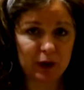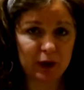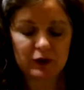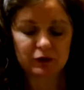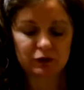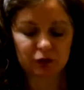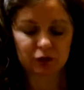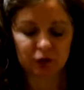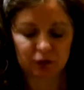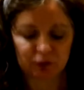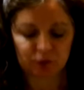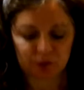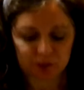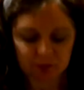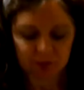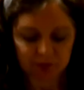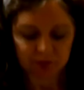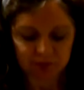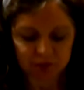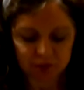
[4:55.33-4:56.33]
So
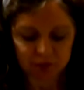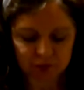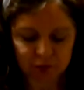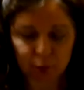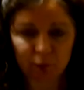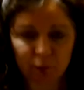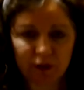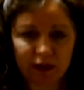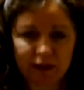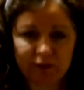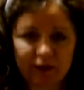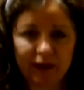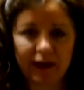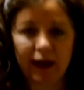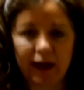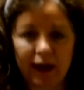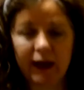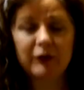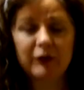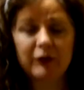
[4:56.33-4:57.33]
this is the way that
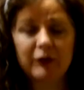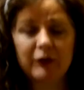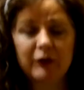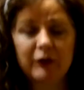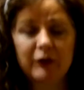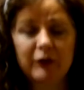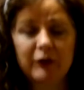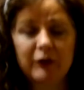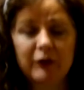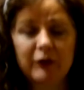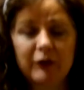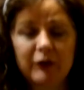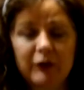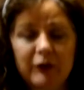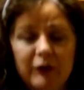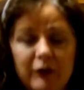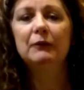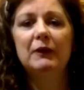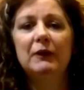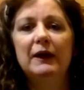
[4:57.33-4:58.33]
I do my
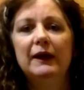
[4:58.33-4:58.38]
dyeing,